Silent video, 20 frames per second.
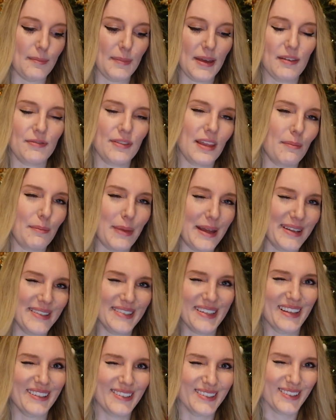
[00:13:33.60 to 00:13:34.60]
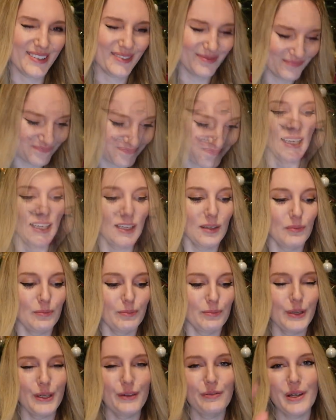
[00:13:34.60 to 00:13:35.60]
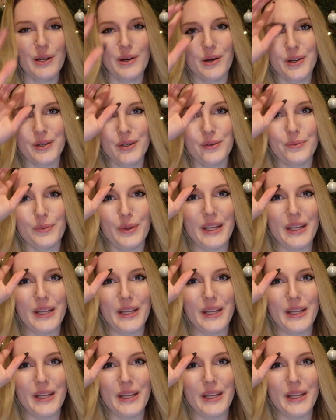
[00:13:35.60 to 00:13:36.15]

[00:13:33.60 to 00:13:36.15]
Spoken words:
if that makes sense. Moving on,